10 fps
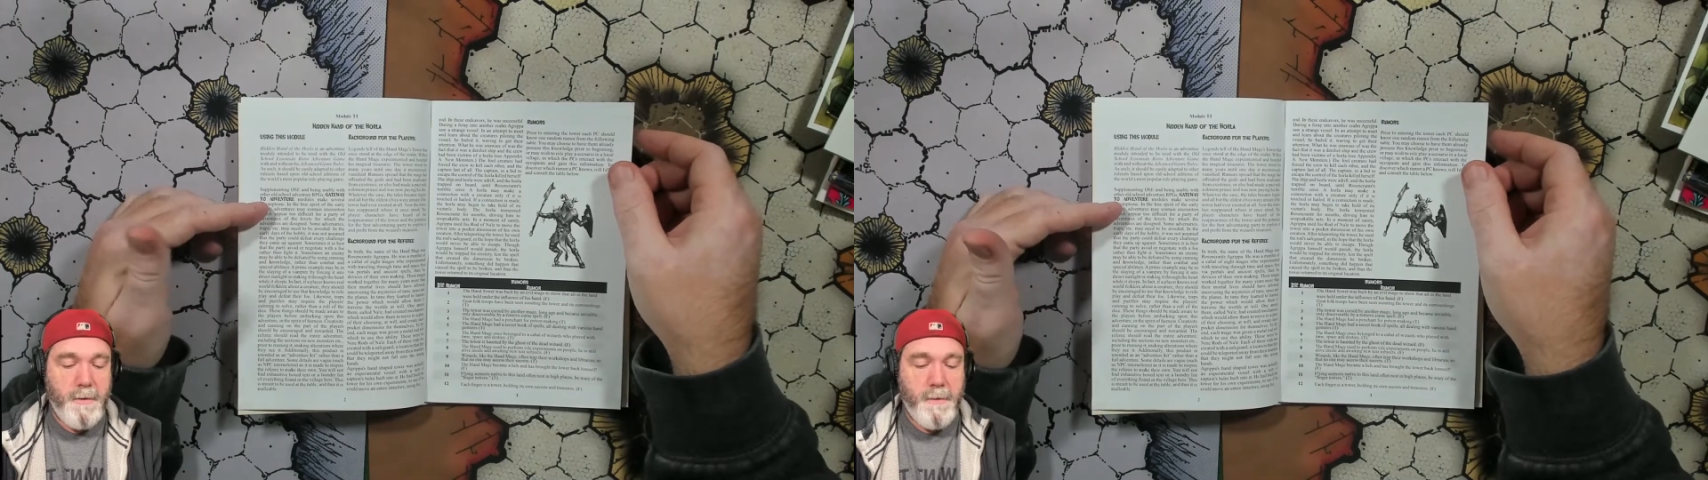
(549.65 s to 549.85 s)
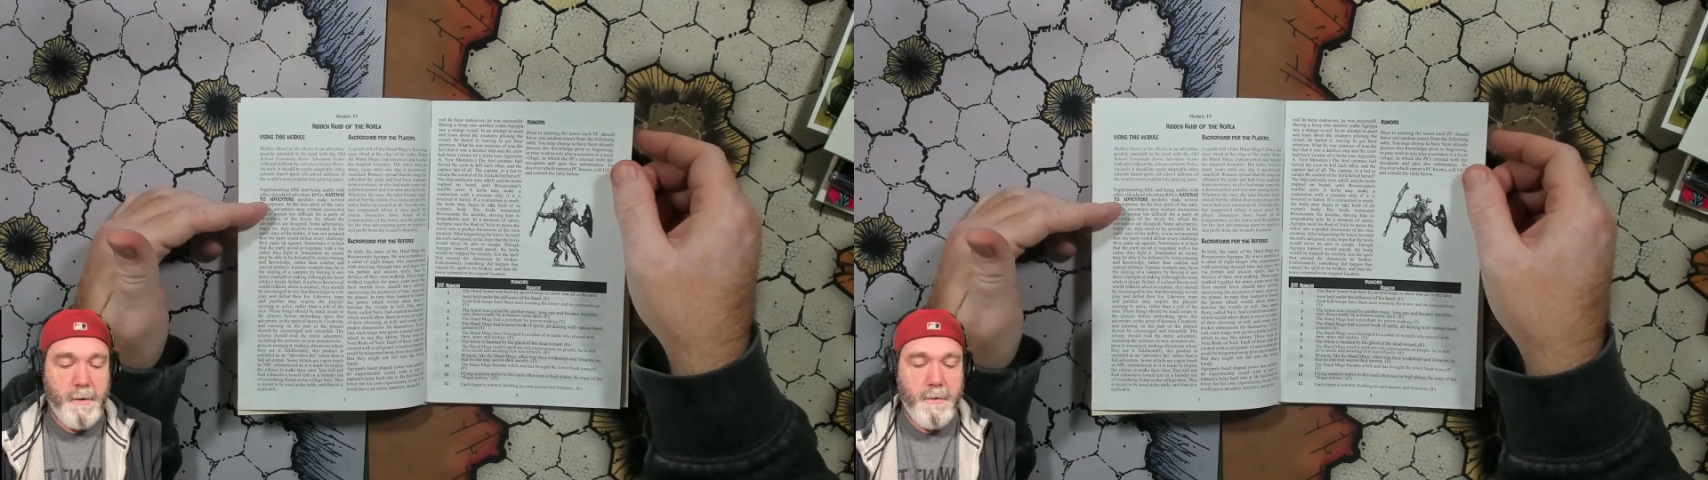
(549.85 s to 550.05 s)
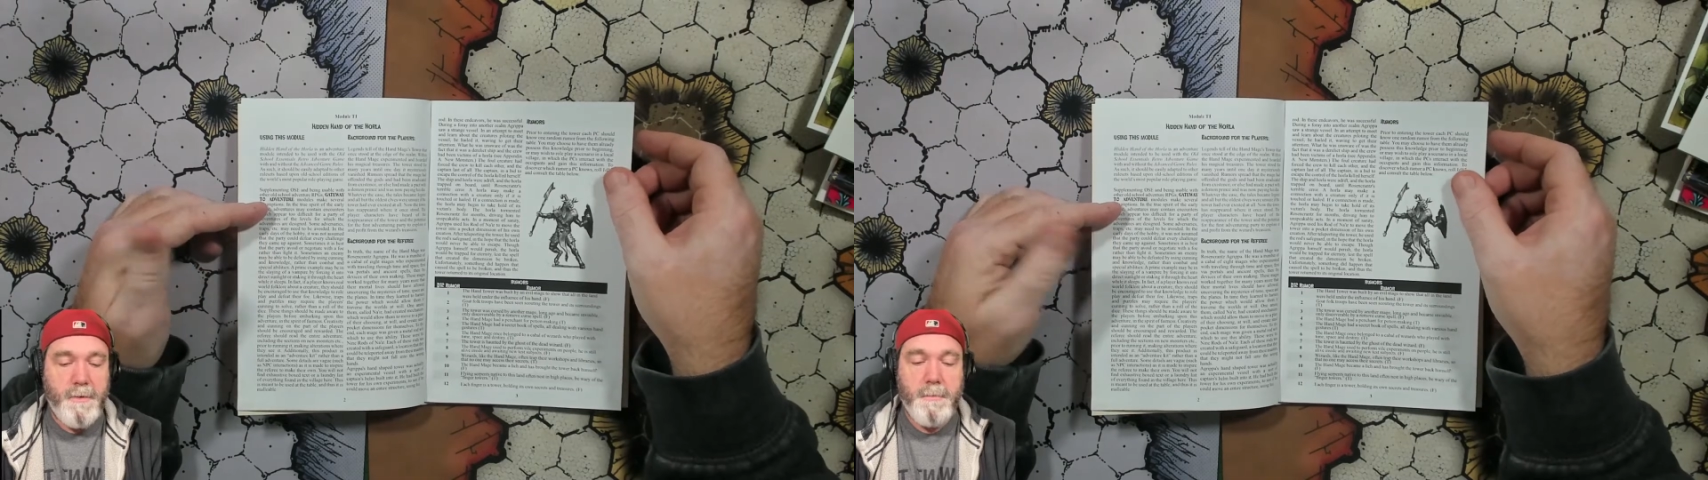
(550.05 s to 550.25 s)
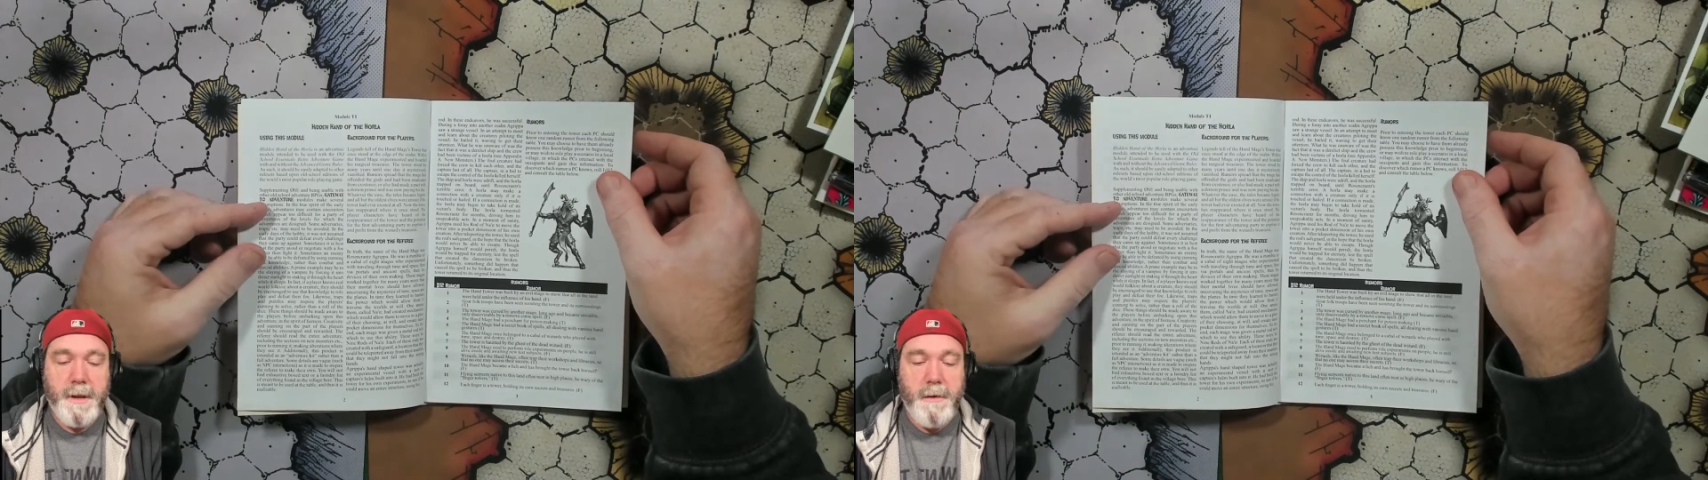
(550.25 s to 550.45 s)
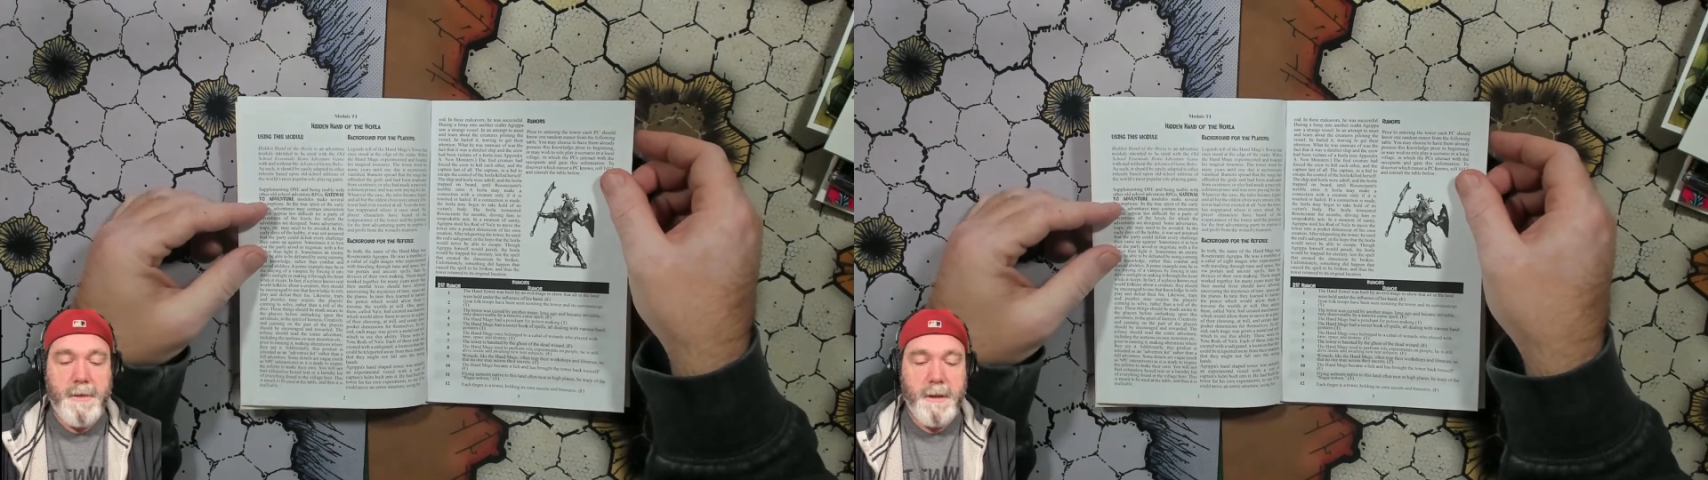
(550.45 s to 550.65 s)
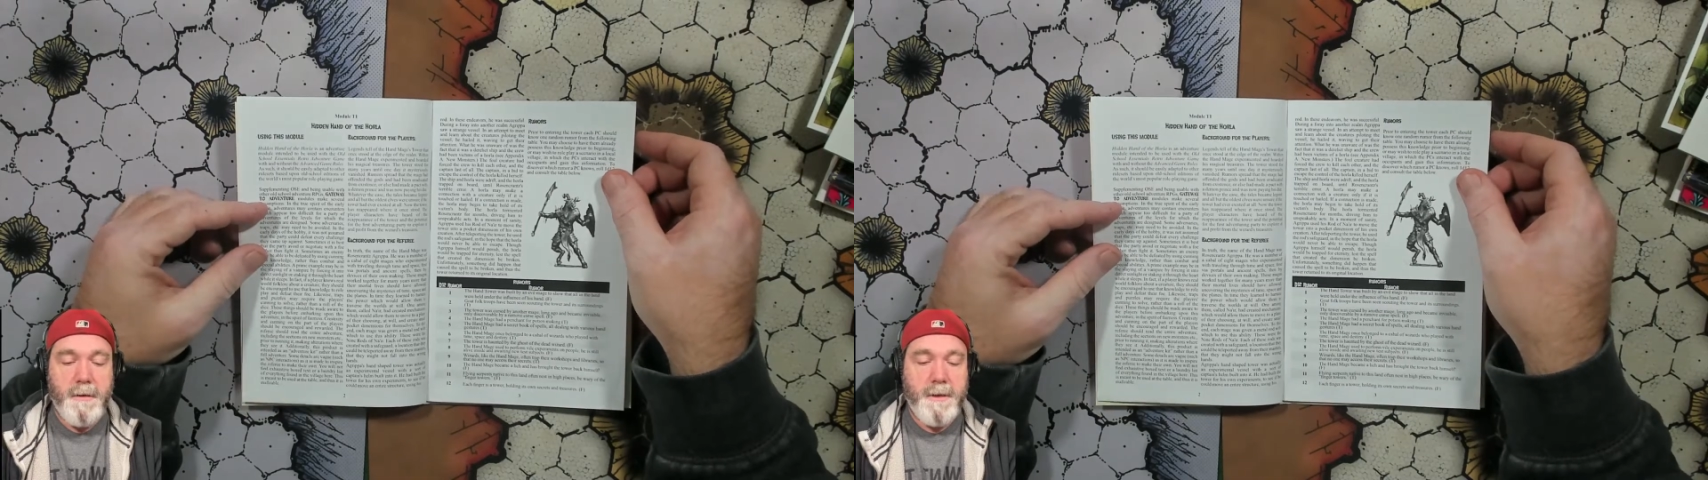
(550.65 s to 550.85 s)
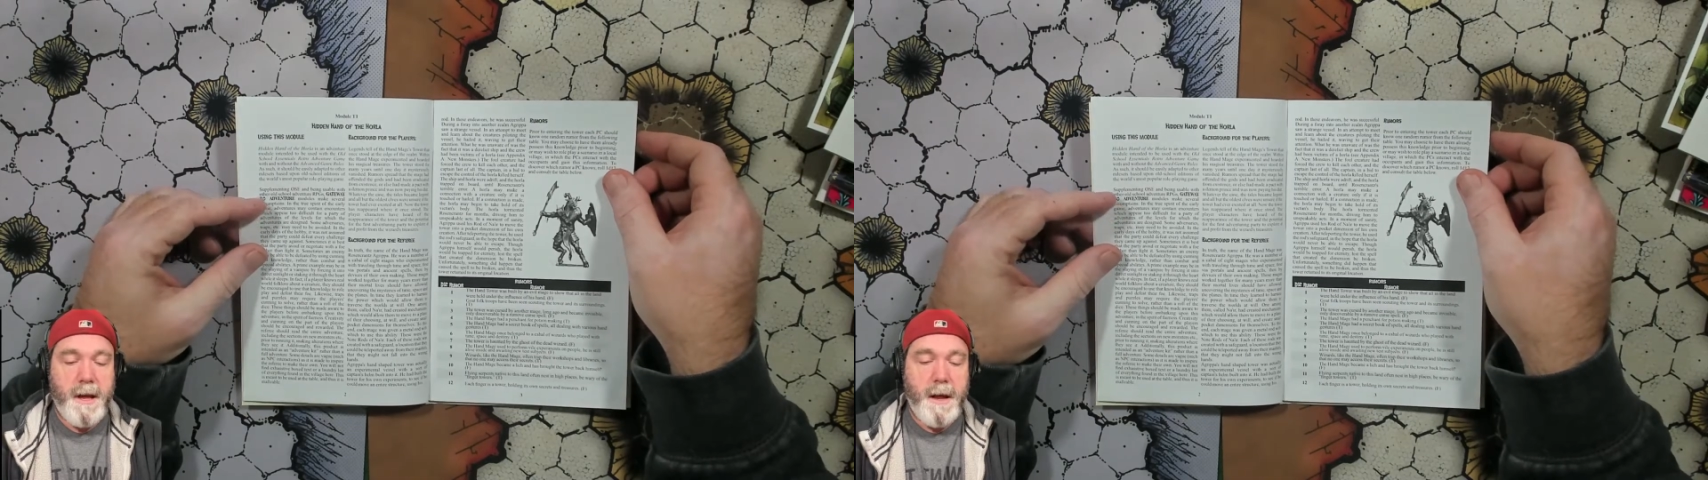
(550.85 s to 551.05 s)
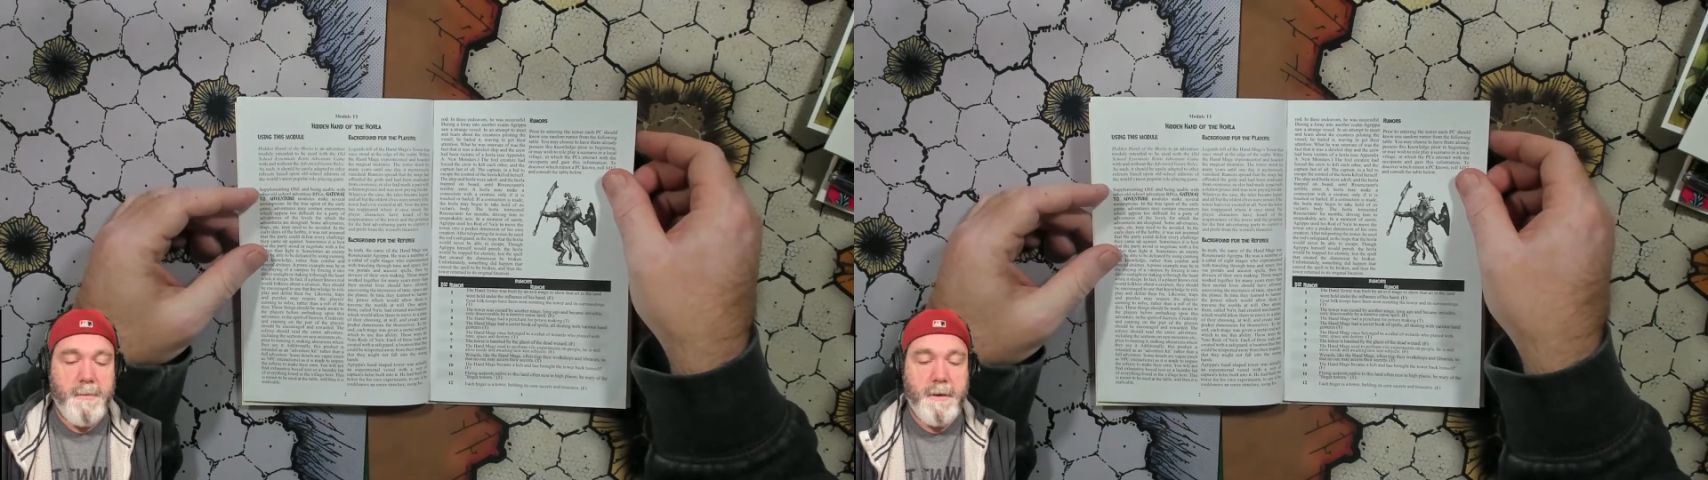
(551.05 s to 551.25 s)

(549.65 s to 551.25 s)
for those who play within those games.